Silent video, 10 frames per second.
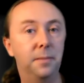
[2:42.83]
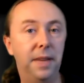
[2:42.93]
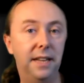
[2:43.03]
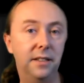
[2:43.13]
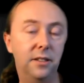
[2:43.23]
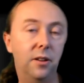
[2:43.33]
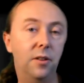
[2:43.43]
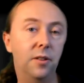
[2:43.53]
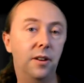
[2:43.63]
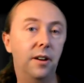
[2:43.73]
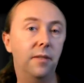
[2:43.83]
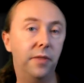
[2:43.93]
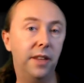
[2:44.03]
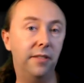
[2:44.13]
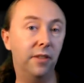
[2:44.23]
depends on
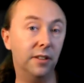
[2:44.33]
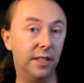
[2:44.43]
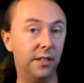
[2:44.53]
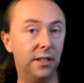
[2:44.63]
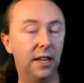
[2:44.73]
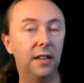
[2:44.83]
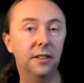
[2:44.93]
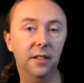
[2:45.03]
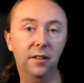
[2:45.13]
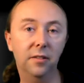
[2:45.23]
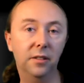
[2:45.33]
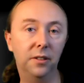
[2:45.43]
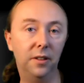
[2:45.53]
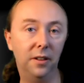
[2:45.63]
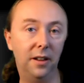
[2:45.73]
the voltage. So a
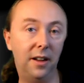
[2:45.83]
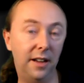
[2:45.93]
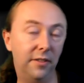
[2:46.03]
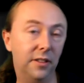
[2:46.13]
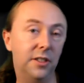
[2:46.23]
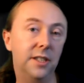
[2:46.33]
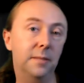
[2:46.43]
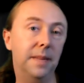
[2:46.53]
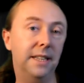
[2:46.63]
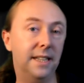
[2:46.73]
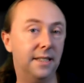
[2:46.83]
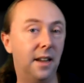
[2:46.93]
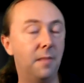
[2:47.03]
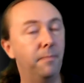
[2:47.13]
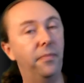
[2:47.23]
lot higher voltages mean less
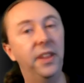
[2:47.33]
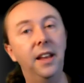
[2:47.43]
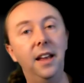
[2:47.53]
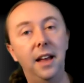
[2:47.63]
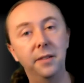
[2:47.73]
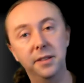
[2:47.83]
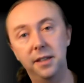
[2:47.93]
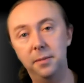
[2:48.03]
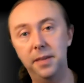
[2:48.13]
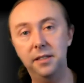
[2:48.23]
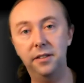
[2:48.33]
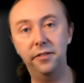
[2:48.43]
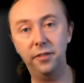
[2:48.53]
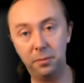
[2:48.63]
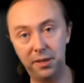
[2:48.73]
time, and also it depends on
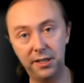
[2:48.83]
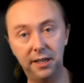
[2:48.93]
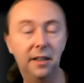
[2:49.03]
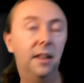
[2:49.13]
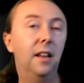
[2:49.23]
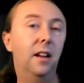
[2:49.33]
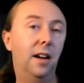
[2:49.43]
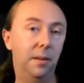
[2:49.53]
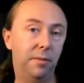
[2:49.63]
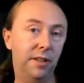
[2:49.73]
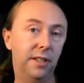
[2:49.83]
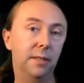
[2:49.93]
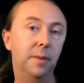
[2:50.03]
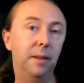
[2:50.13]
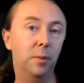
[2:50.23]
fuel pressure. Higher
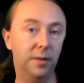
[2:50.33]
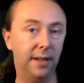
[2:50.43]
pressures mean more